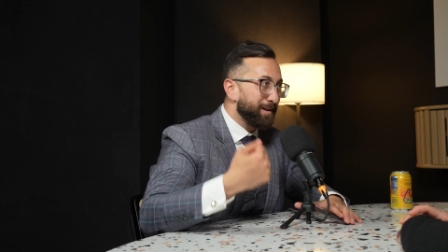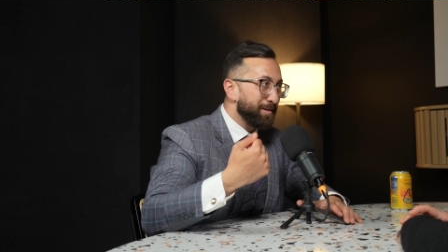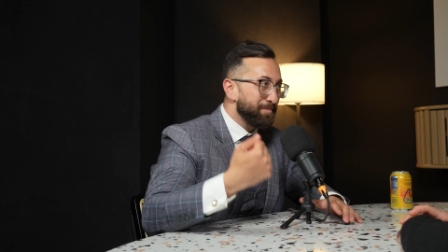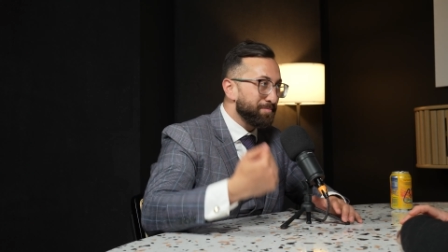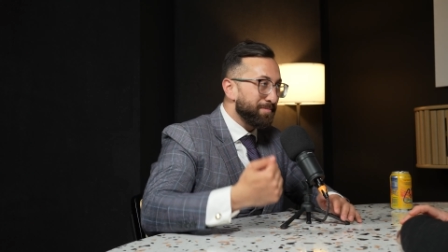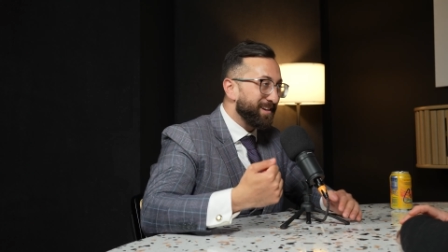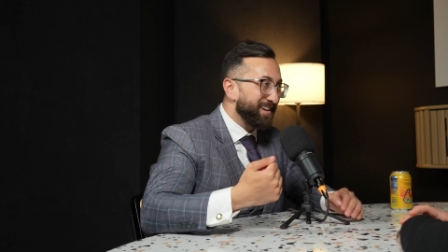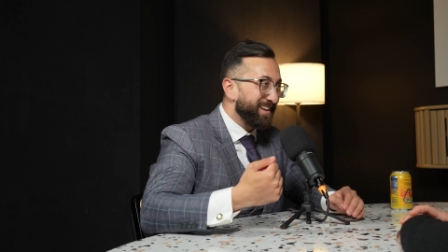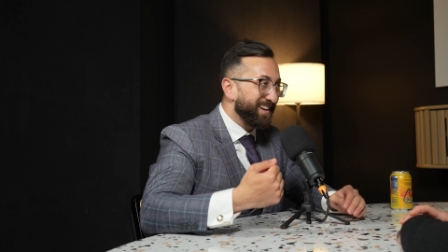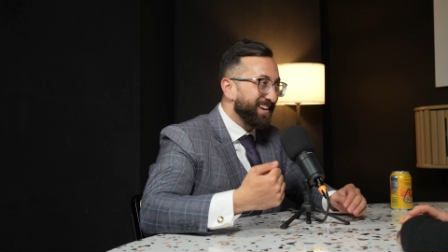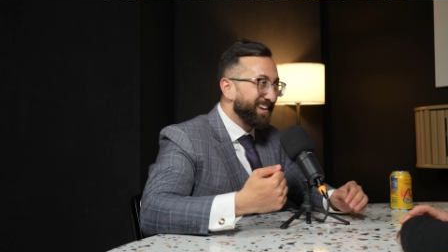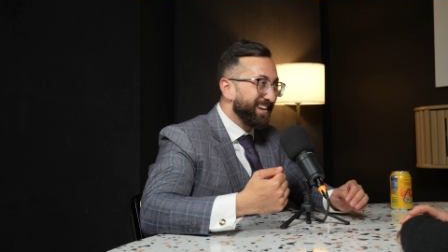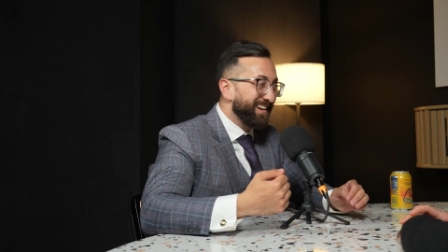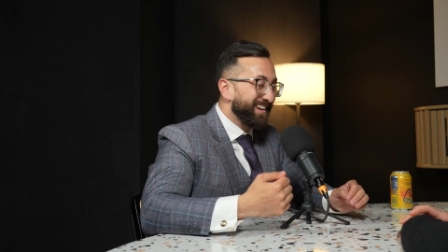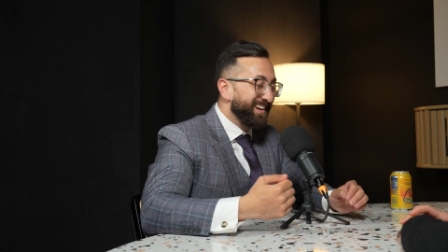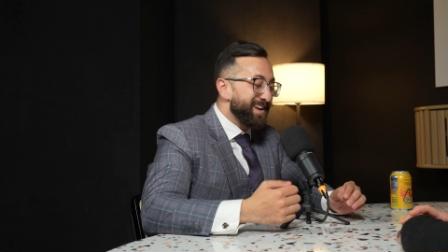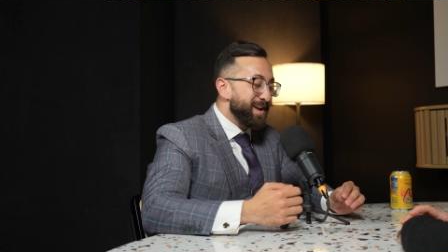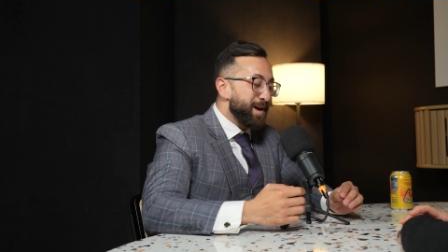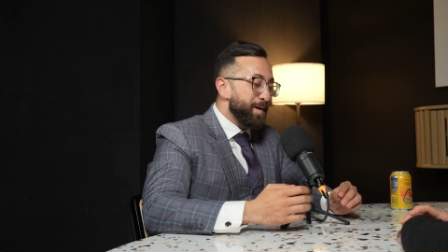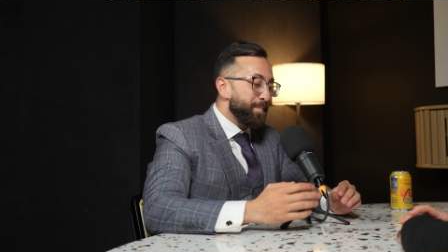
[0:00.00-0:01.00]
money, money.
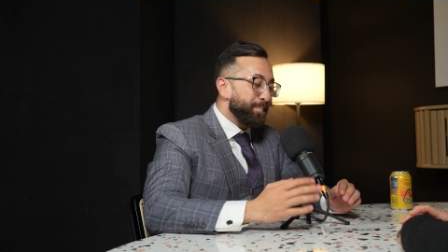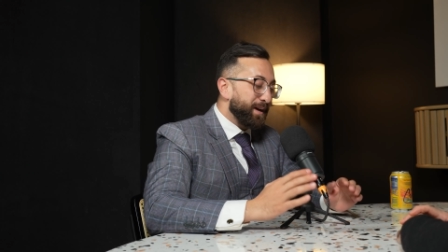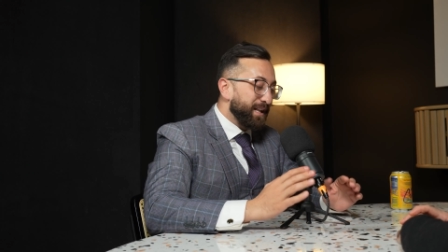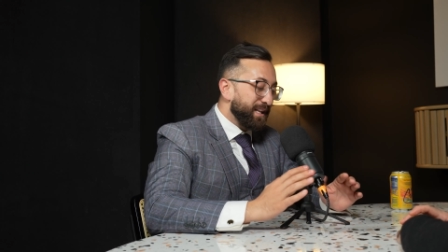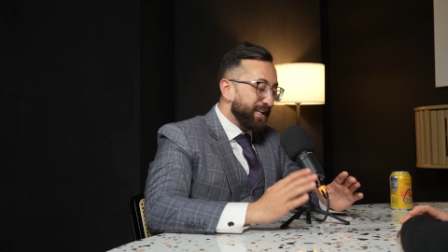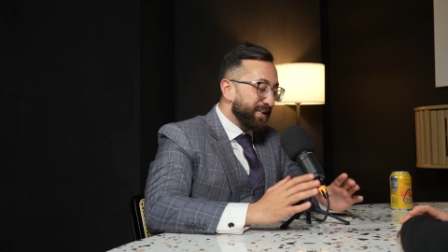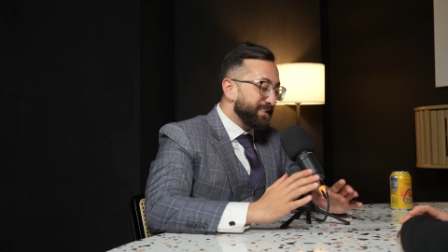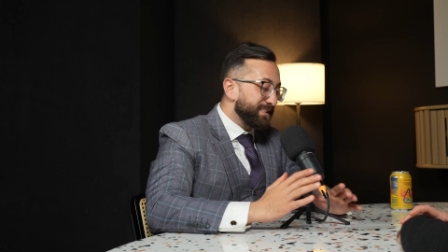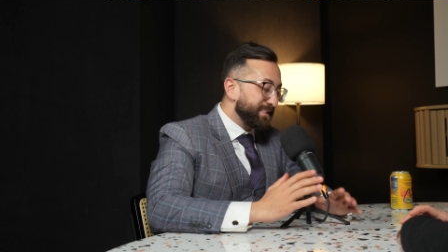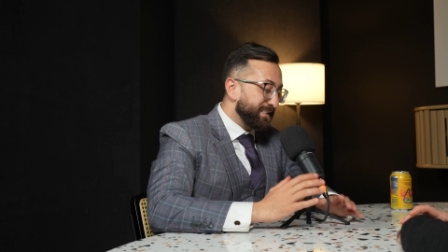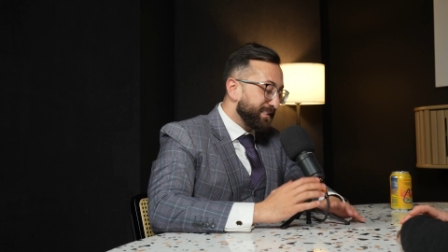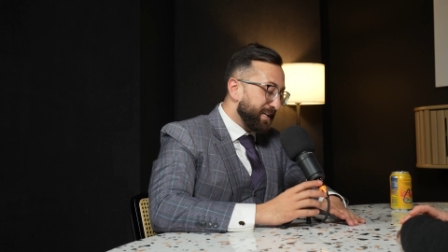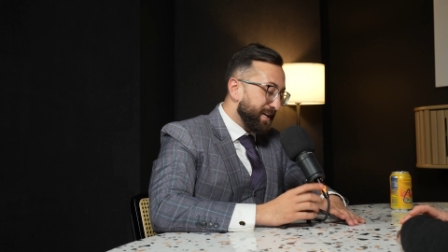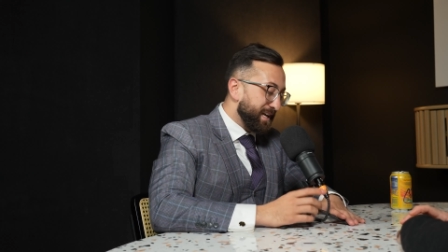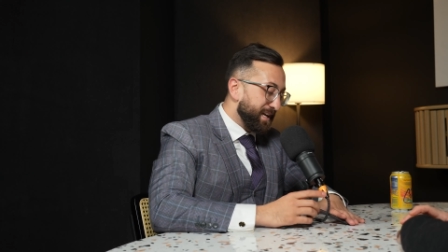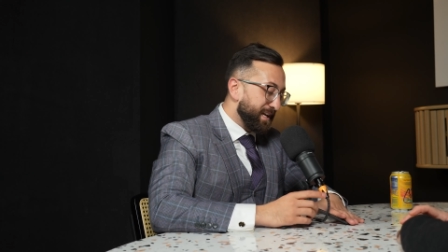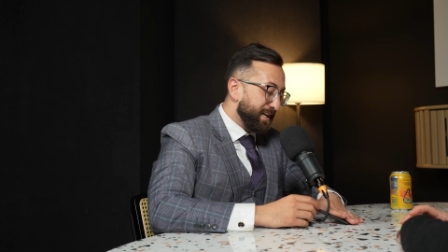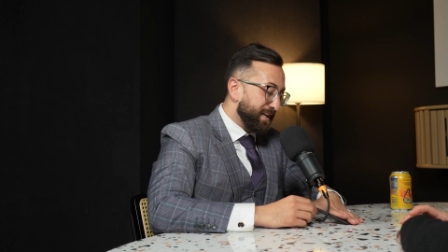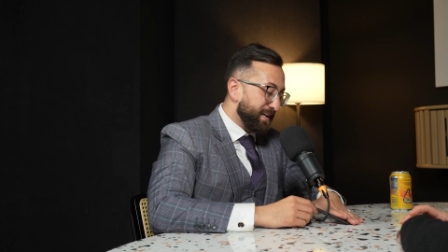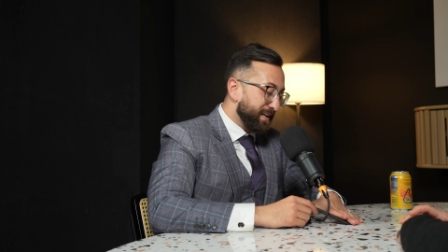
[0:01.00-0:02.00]
But let's
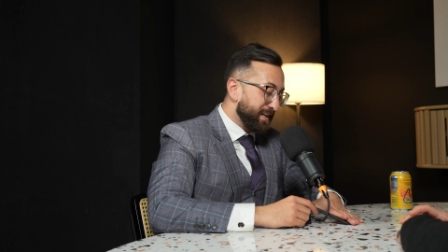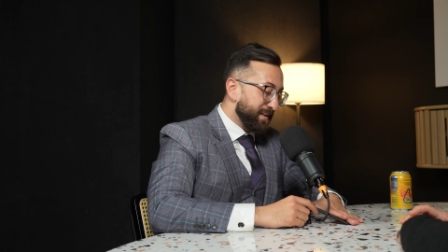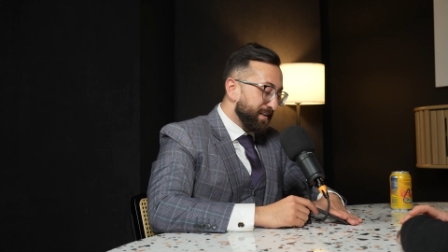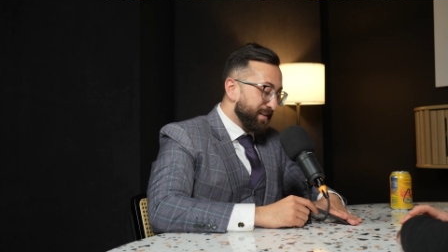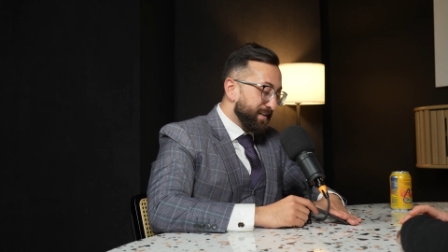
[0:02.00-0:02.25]
say